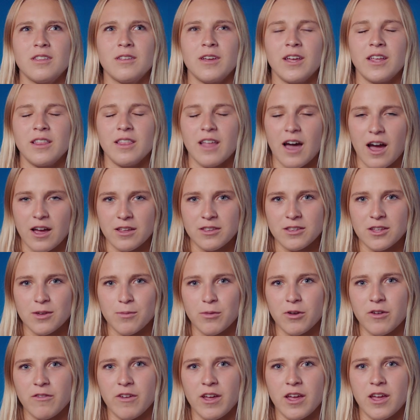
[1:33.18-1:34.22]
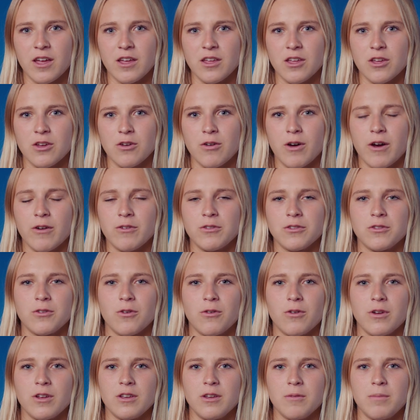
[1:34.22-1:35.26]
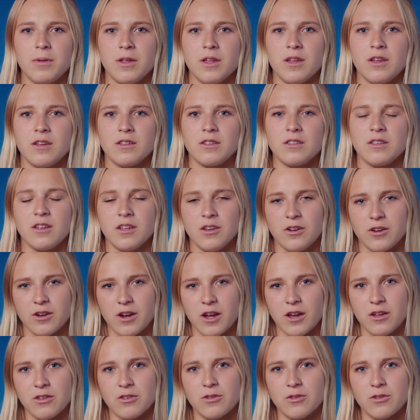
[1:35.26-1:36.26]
like last summer of AAU, I was going to be a senior in high